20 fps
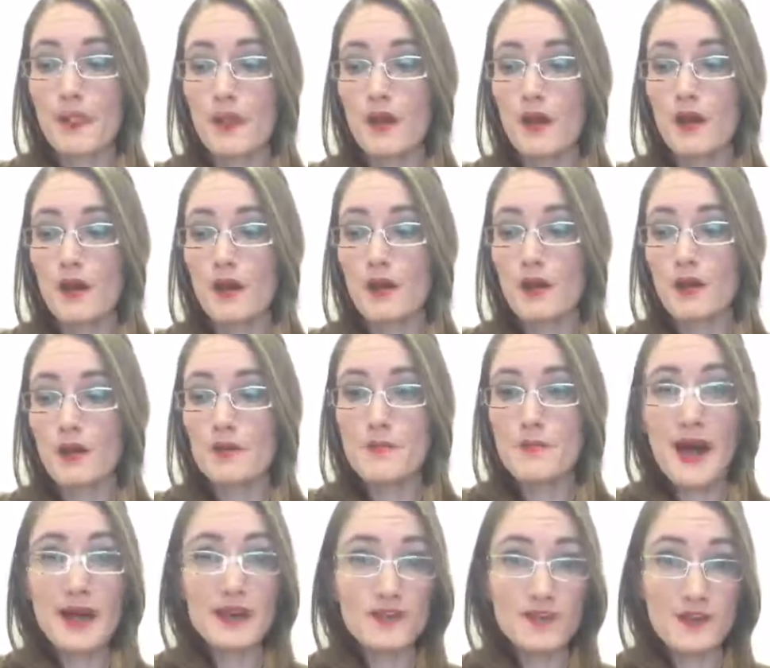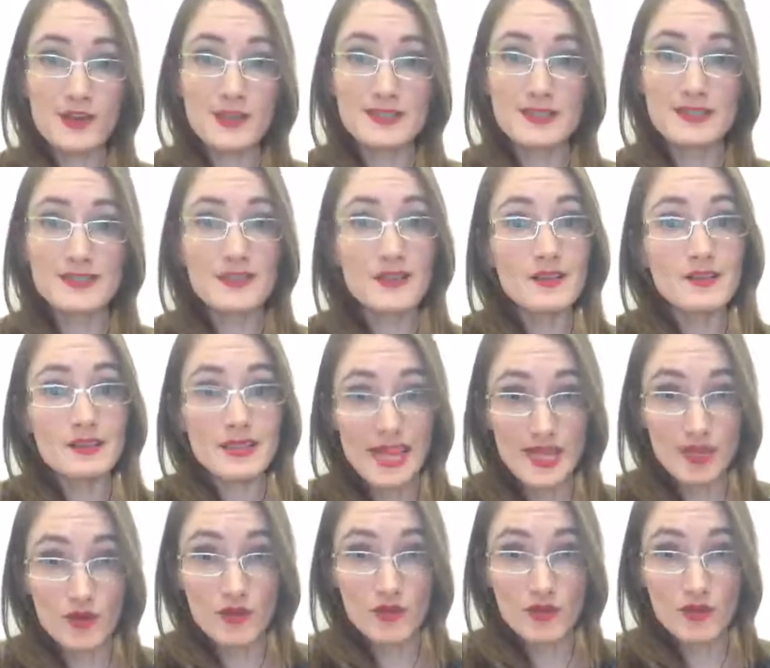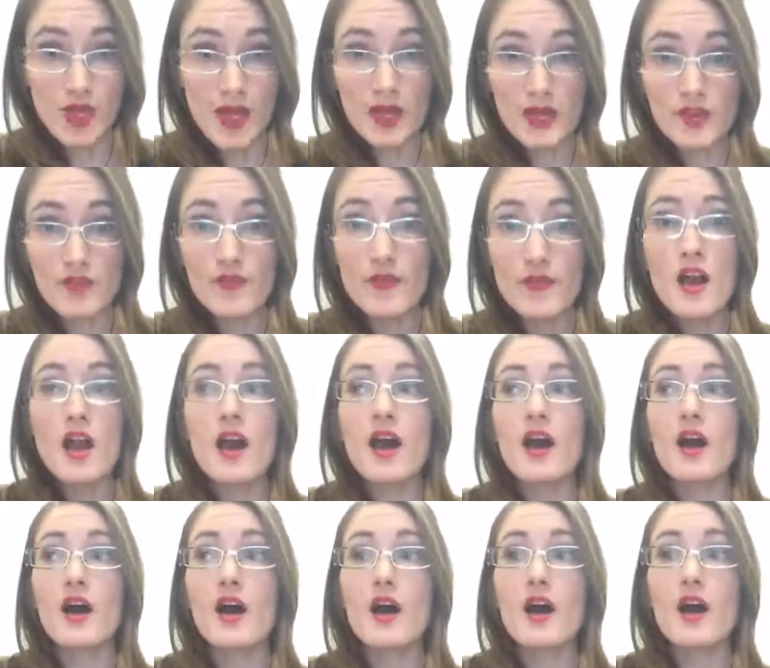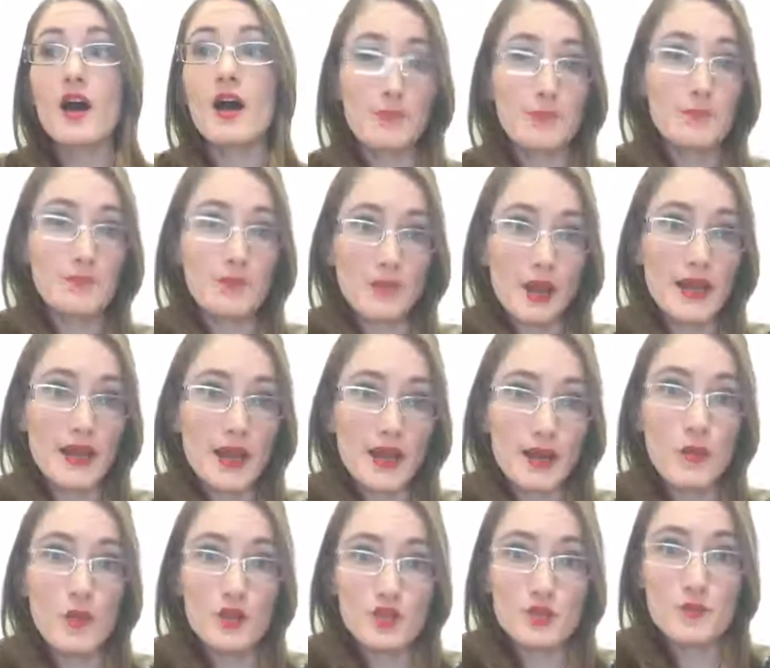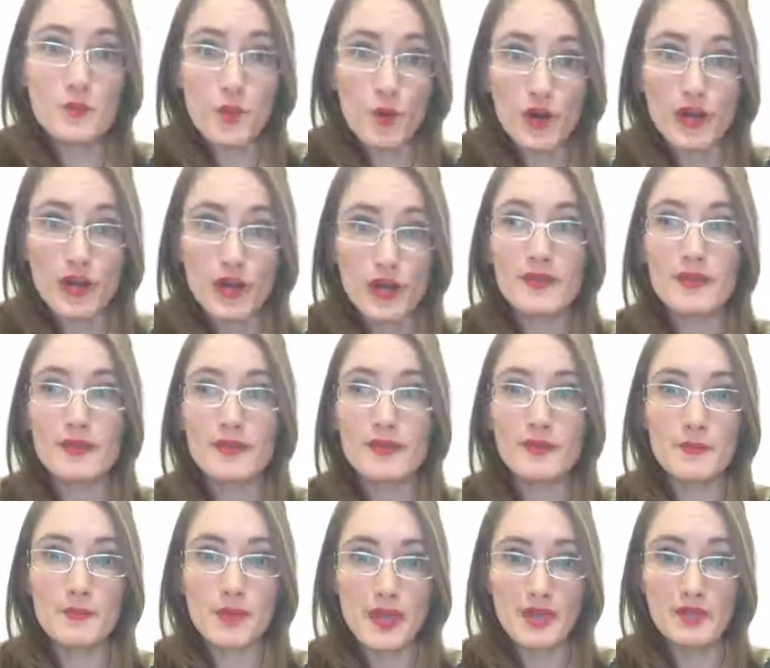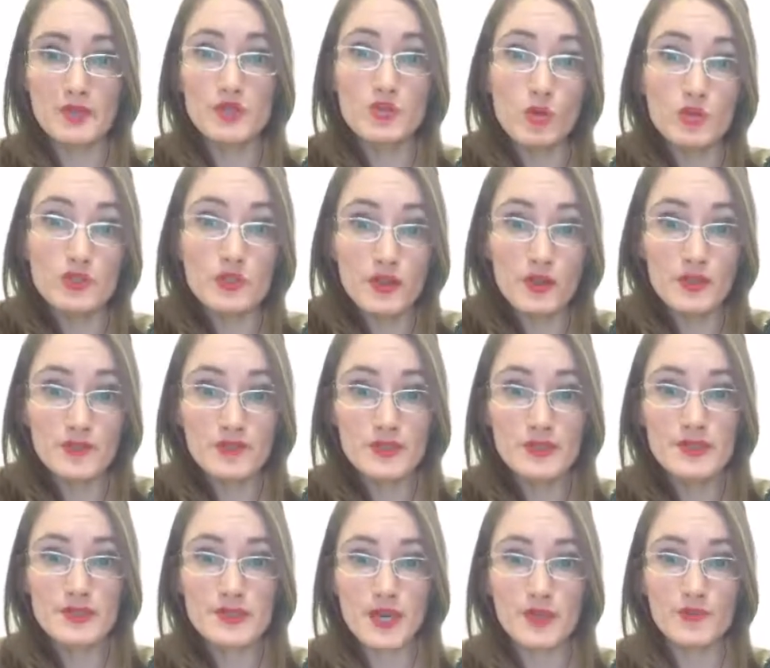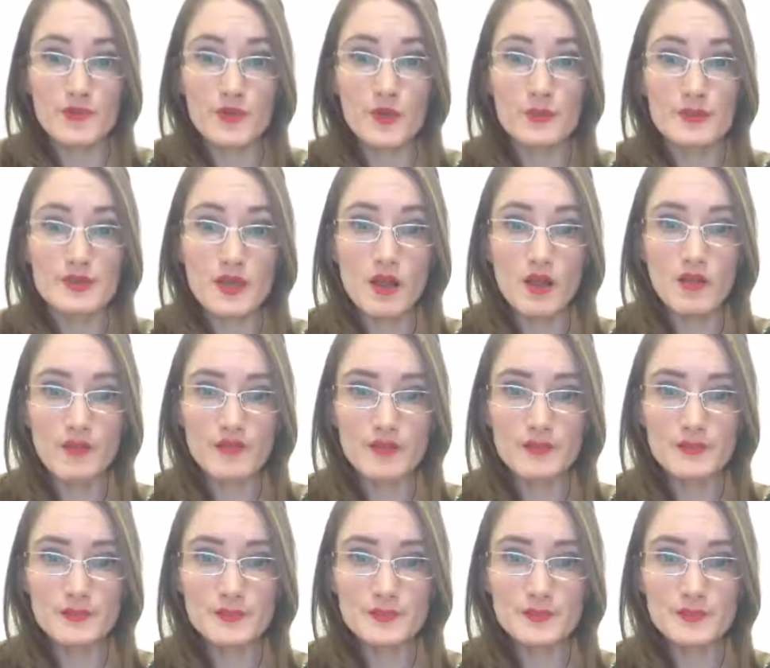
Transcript: manifest until later in life, at which point the man is old enough to decide for himself.